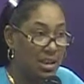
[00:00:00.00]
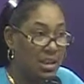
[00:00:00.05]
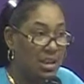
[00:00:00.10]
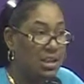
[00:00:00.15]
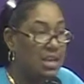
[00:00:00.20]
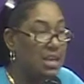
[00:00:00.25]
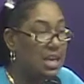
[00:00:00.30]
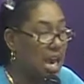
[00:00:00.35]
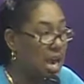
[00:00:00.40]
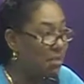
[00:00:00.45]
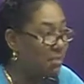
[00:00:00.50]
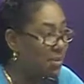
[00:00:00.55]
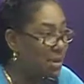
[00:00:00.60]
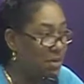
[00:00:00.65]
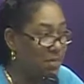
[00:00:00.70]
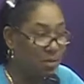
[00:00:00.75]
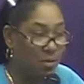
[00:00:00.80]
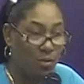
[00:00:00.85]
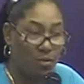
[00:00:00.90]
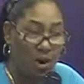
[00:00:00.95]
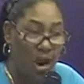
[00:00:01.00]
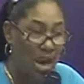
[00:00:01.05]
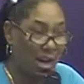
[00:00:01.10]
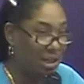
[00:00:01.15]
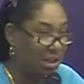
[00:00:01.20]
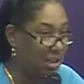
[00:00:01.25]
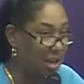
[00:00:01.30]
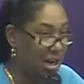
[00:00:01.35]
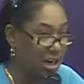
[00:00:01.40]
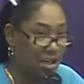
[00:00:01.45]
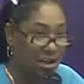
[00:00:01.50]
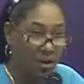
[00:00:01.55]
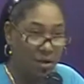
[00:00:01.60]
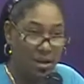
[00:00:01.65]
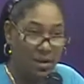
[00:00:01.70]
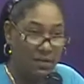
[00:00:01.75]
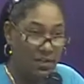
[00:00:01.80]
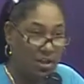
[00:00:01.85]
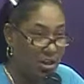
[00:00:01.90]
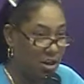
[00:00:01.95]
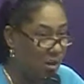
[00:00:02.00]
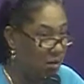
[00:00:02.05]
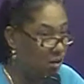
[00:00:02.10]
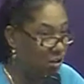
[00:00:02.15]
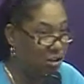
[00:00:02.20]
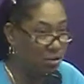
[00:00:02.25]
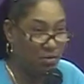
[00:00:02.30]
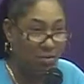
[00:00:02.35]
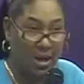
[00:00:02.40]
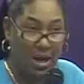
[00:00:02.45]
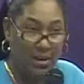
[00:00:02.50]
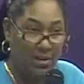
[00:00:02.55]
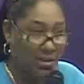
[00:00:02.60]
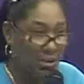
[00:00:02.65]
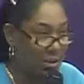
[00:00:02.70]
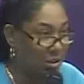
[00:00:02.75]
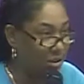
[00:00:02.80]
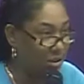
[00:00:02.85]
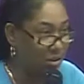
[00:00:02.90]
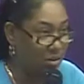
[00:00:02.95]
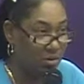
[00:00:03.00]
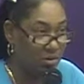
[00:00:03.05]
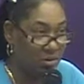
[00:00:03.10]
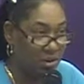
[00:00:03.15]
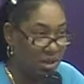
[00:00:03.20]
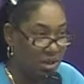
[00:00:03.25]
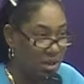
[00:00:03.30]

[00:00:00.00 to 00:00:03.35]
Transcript: You got people right there don't even know what you're about to do.